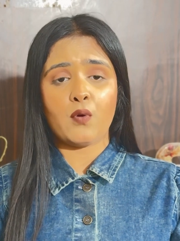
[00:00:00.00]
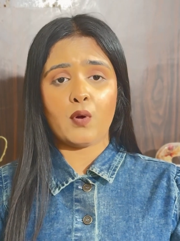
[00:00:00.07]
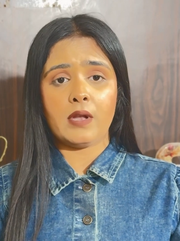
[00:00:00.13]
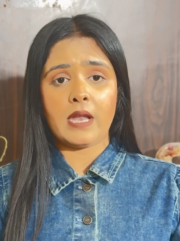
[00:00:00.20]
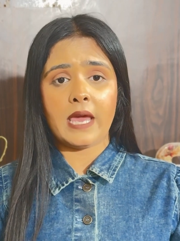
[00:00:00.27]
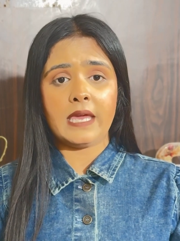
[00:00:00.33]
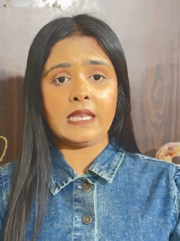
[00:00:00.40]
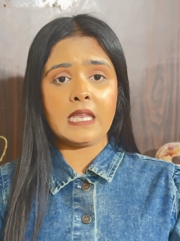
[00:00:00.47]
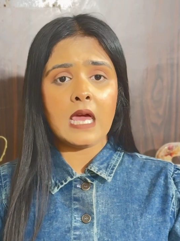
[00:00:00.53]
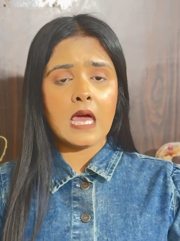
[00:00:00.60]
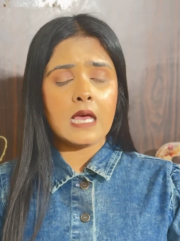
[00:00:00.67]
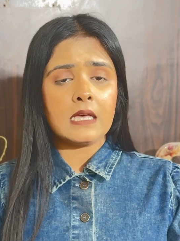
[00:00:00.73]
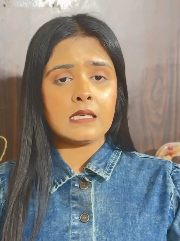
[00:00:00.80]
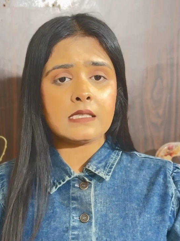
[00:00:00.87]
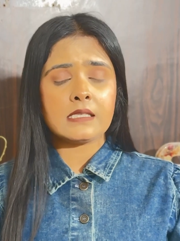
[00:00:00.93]
online.
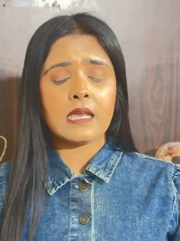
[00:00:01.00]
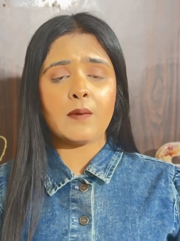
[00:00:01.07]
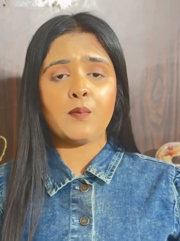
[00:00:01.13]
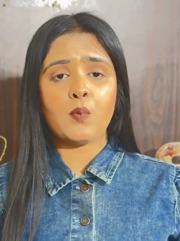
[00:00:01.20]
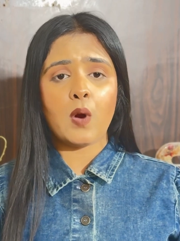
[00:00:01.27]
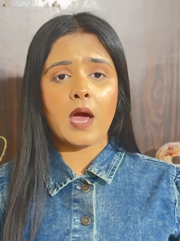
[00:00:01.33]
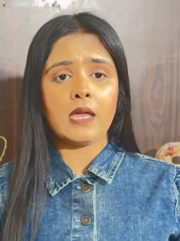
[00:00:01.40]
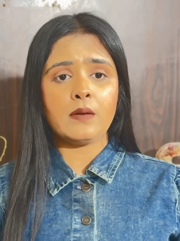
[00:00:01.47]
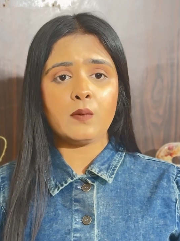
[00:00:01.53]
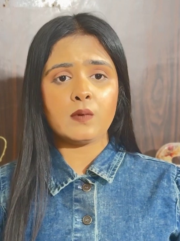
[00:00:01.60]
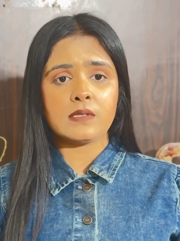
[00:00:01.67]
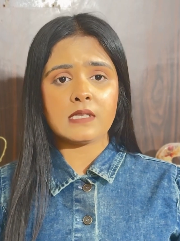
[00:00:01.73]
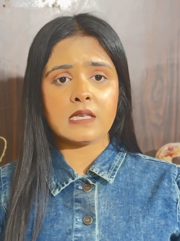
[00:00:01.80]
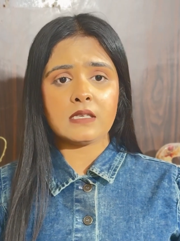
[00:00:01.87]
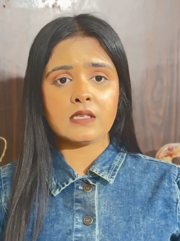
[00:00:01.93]
Step 1, visit